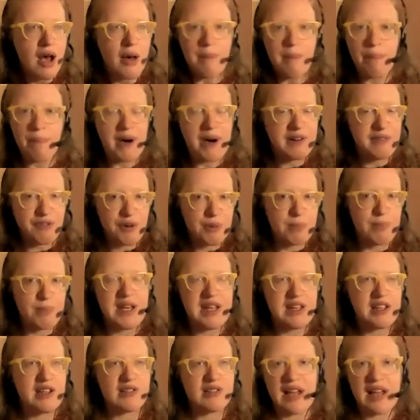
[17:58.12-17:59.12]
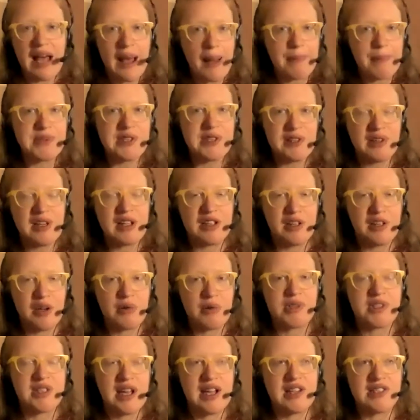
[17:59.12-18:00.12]
But for me, there's absolutely
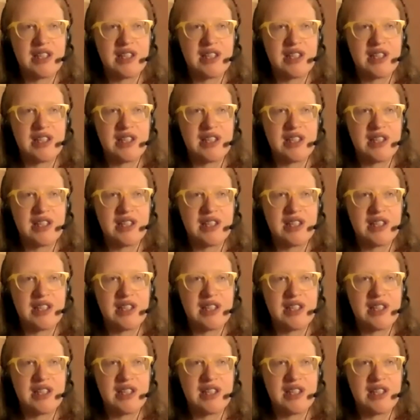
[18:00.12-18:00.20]
no sense